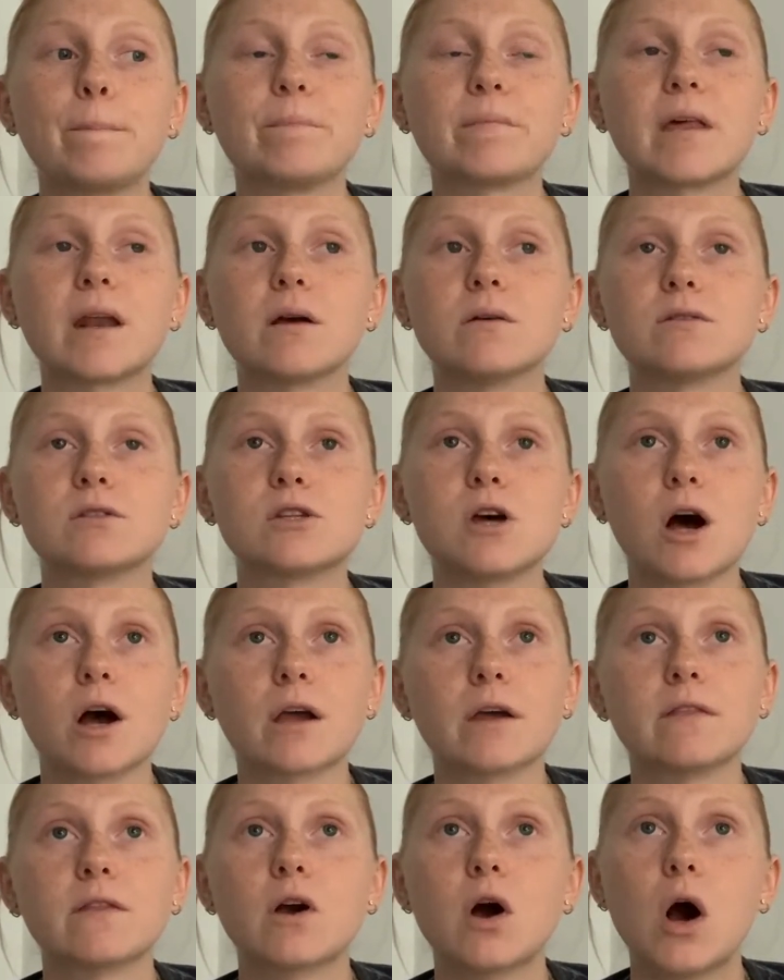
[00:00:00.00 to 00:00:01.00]
and I was
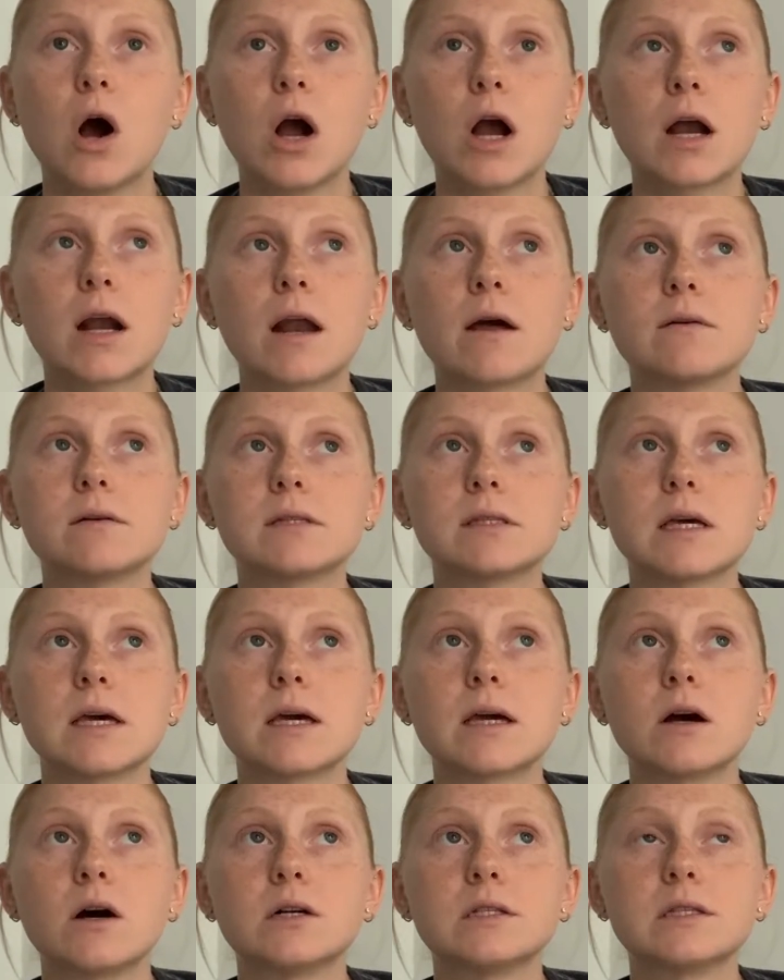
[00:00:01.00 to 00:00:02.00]
talking in the car and I was
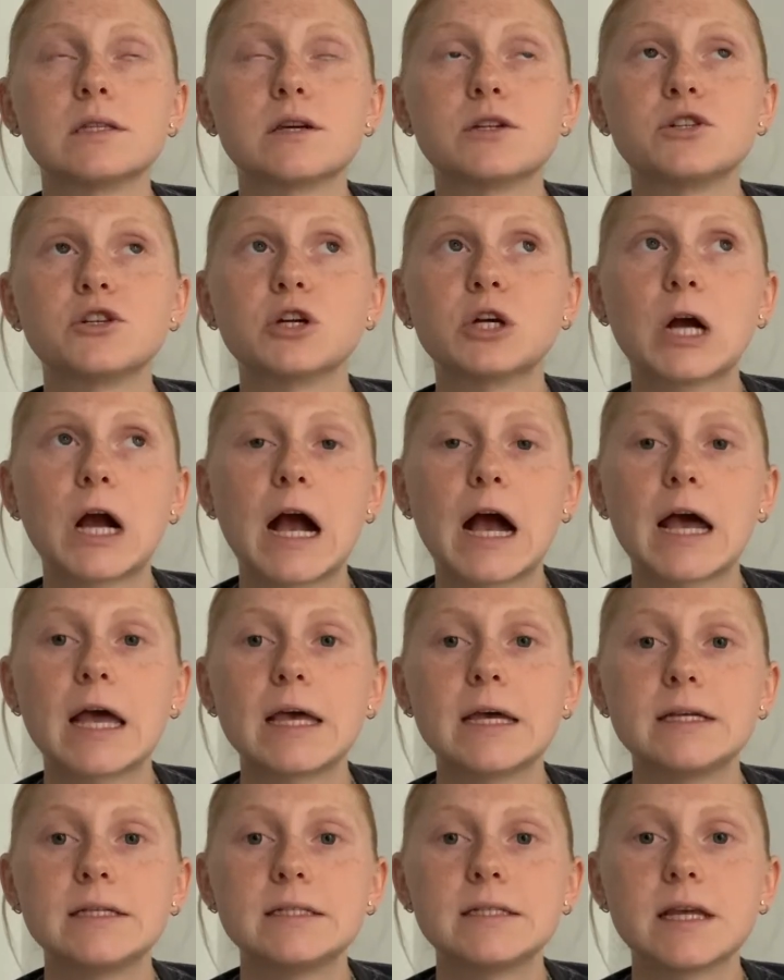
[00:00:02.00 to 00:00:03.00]
like on such a
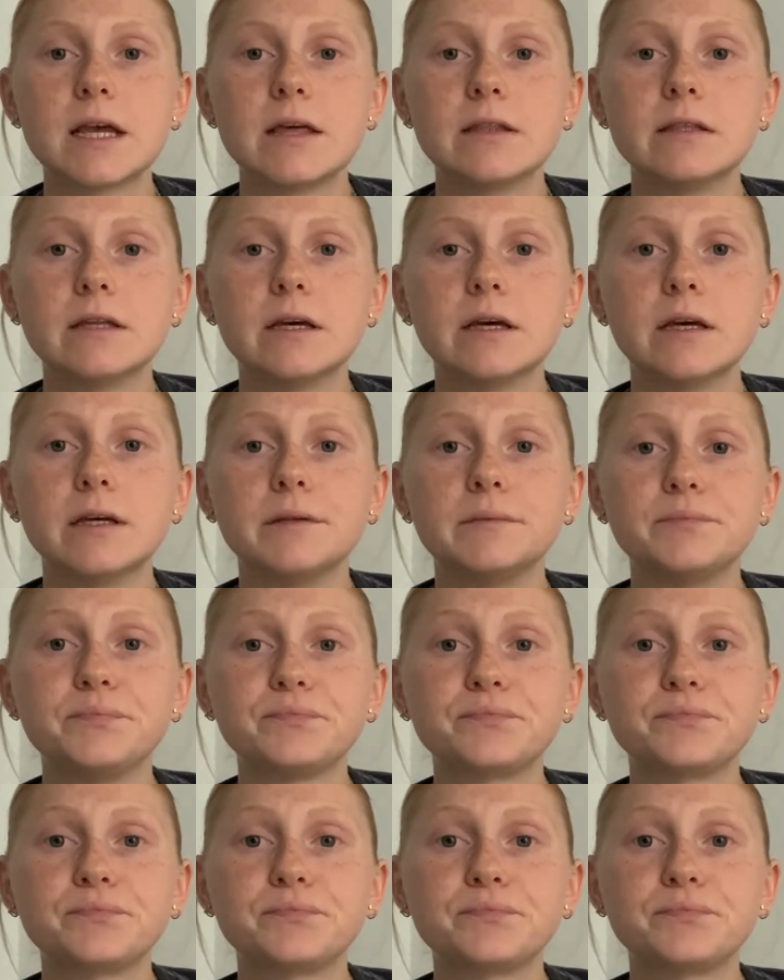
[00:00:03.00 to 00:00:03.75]
grind and then